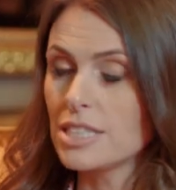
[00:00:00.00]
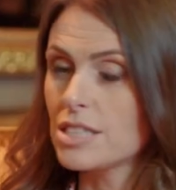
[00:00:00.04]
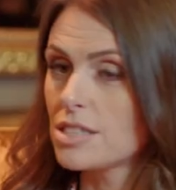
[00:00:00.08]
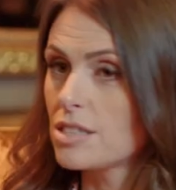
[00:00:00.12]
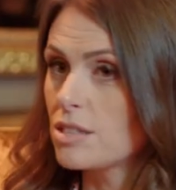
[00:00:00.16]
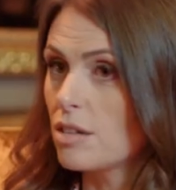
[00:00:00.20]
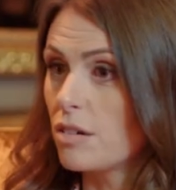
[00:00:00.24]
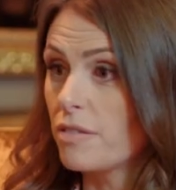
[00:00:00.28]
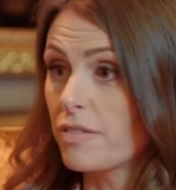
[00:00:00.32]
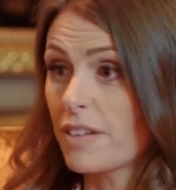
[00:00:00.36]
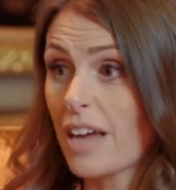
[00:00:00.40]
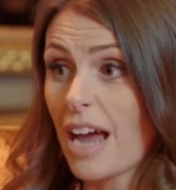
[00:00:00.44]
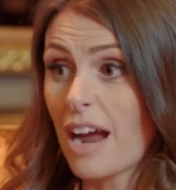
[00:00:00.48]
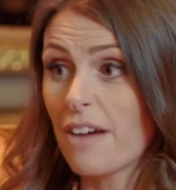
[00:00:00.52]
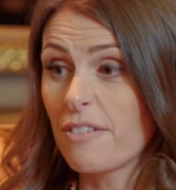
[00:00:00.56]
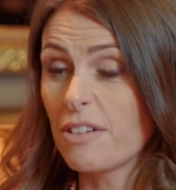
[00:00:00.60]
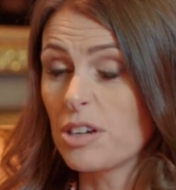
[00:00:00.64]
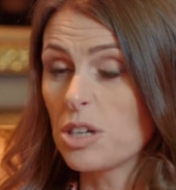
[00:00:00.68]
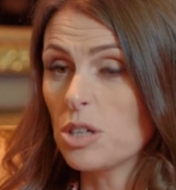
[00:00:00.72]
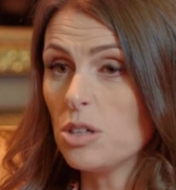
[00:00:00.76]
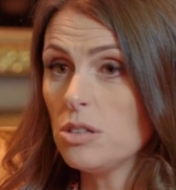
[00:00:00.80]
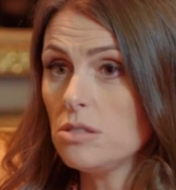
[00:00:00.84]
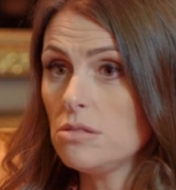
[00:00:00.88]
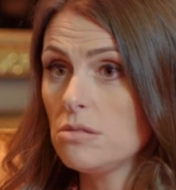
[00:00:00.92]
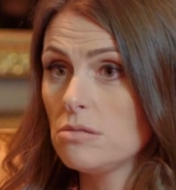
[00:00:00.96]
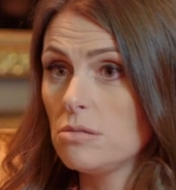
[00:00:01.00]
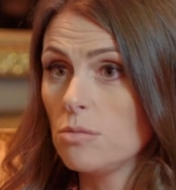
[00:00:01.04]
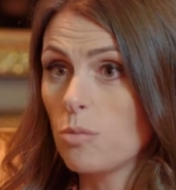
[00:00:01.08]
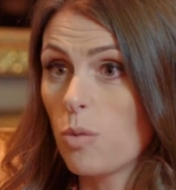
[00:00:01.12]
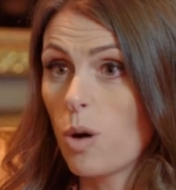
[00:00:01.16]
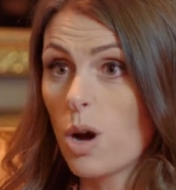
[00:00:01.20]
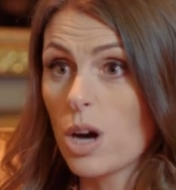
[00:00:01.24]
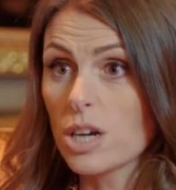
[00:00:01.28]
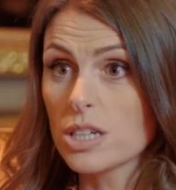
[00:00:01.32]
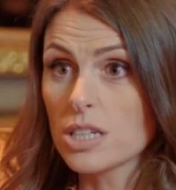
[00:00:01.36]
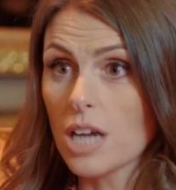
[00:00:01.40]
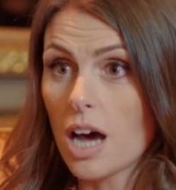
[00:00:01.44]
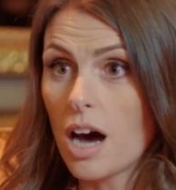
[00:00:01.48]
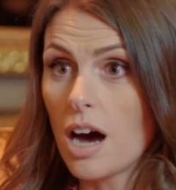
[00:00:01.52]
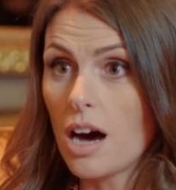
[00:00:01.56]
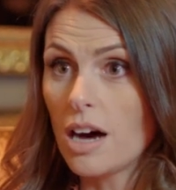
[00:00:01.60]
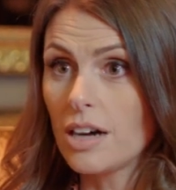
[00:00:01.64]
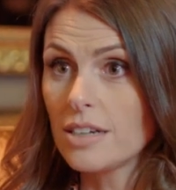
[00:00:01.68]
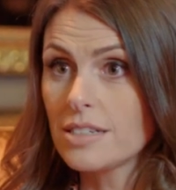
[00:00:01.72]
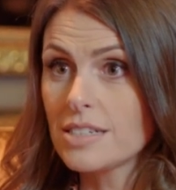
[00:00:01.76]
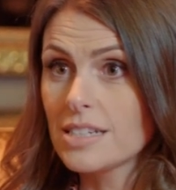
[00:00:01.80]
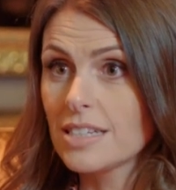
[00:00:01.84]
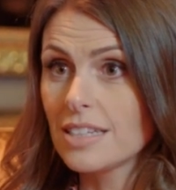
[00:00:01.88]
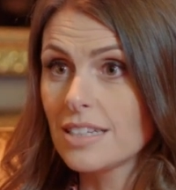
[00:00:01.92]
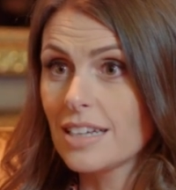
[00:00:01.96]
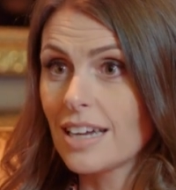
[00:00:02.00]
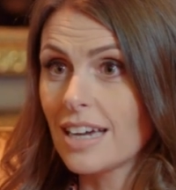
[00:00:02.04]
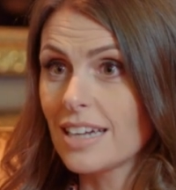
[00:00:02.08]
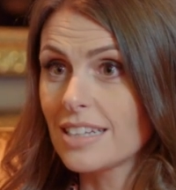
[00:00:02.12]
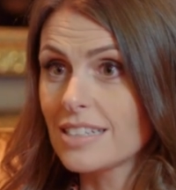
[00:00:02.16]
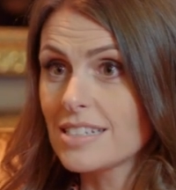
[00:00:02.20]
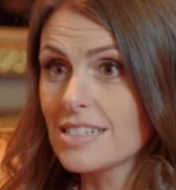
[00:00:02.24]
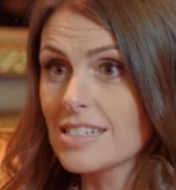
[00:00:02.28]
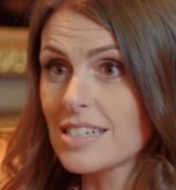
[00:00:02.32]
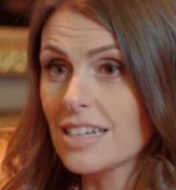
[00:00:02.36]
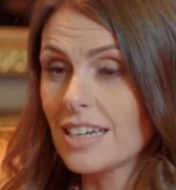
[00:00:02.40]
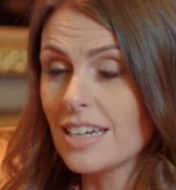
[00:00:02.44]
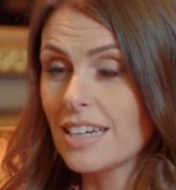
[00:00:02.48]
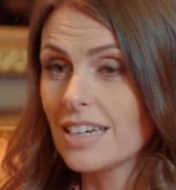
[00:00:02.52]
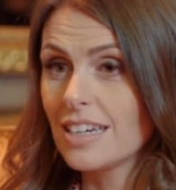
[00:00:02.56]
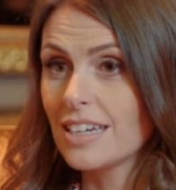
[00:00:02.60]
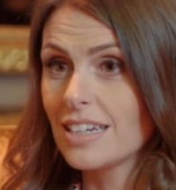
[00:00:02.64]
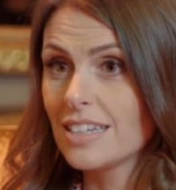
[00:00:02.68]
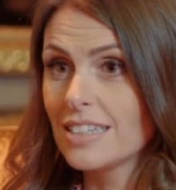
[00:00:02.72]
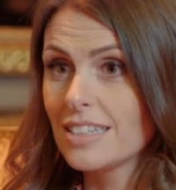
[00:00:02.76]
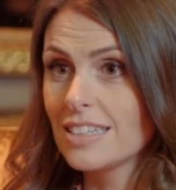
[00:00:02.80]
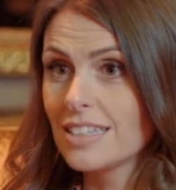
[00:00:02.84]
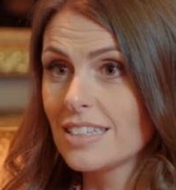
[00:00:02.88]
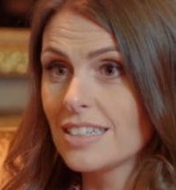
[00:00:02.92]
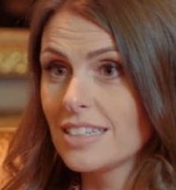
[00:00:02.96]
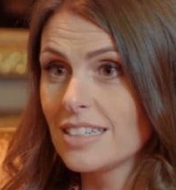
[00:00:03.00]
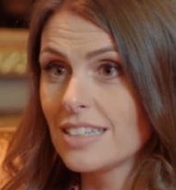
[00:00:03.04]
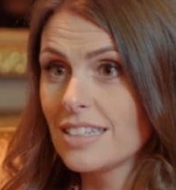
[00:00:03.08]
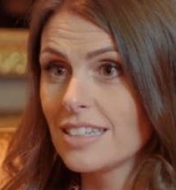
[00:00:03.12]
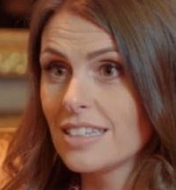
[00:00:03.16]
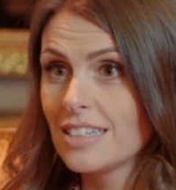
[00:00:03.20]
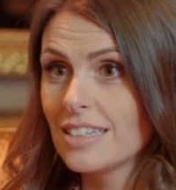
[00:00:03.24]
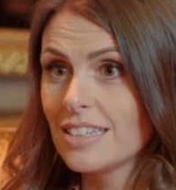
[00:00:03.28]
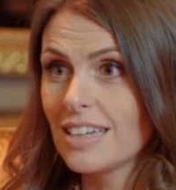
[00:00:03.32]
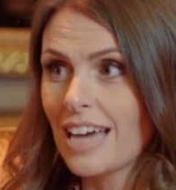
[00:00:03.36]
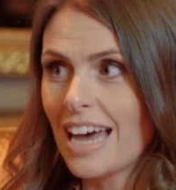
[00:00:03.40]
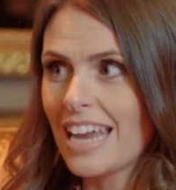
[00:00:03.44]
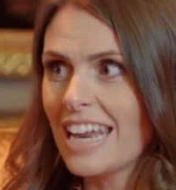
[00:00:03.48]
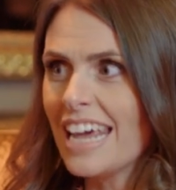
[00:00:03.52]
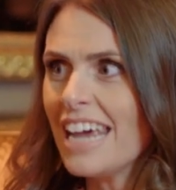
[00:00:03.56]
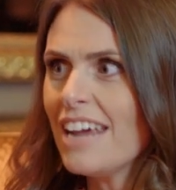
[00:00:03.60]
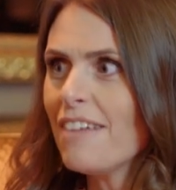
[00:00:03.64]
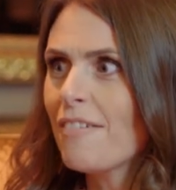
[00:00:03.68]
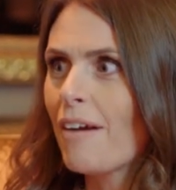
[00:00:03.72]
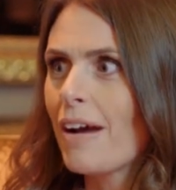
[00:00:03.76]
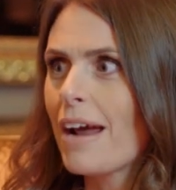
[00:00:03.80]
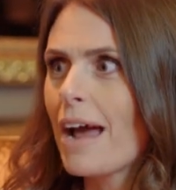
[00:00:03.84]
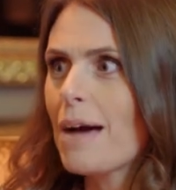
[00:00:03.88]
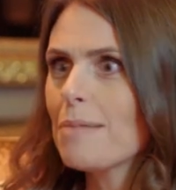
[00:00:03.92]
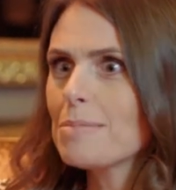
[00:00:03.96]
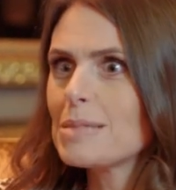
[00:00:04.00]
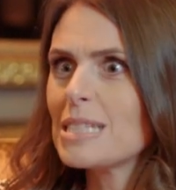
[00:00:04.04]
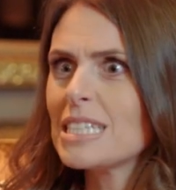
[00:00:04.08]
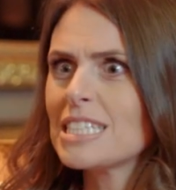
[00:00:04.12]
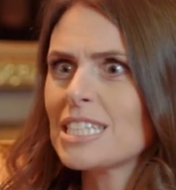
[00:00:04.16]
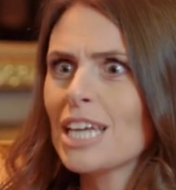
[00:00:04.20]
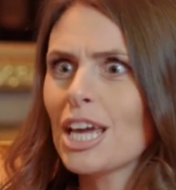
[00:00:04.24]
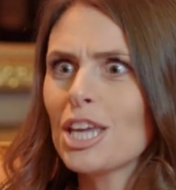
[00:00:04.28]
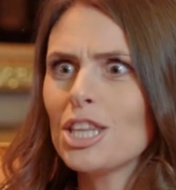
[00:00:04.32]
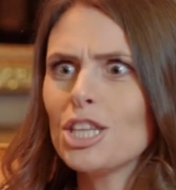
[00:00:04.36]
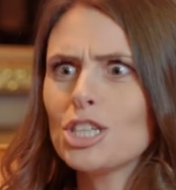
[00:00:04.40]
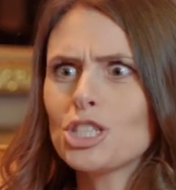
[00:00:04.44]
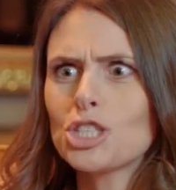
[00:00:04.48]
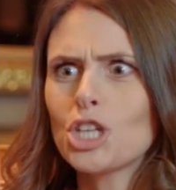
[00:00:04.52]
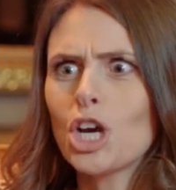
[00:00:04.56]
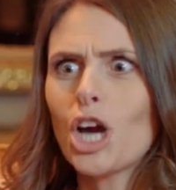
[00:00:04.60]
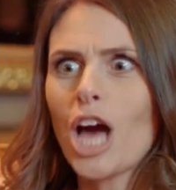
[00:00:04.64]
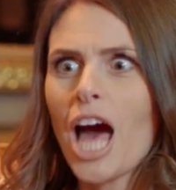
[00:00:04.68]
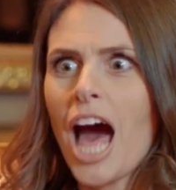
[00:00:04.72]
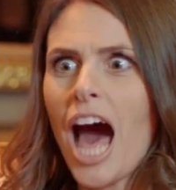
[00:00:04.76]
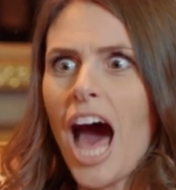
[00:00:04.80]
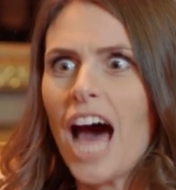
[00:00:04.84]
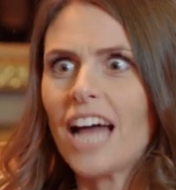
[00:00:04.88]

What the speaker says: just sort of carried on, worked hard, and here I am sitting in the Sugar